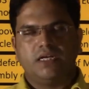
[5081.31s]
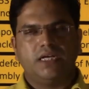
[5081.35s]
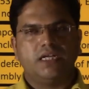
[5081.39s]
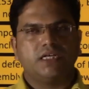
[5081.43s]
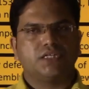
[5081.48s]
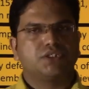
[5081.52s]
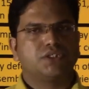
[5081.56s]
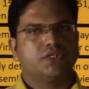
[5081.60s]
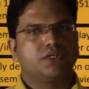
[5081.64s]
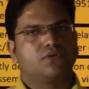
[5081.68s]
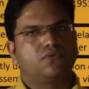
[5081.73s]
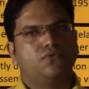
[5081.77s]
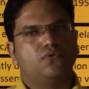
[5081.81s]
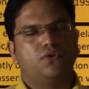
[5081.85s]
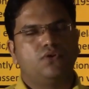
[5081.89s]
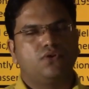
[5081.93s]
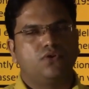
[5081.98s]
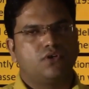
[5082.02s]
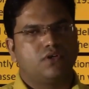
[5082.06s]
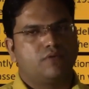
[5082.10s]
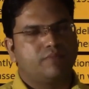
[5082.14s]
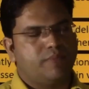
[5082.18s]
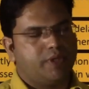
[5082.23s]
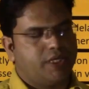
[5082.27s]
Election could
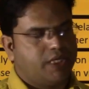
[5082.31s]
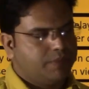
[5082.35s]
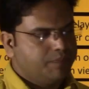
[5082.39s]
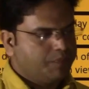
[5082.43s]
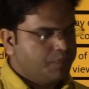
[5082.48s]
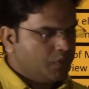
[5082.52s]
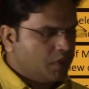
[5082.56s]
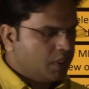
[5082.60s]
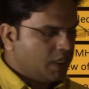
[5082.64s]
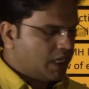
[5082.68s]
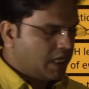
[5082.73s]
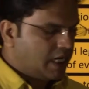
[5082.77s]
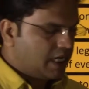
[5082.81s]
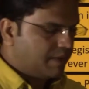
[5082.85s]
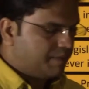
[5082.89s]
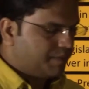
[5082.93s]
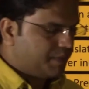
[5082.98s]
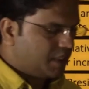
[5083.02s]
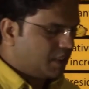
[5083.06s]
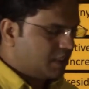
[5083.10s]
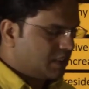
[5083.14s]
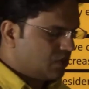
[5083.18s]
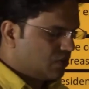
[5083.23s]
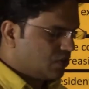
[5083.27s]
not be
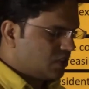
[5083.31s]
happen.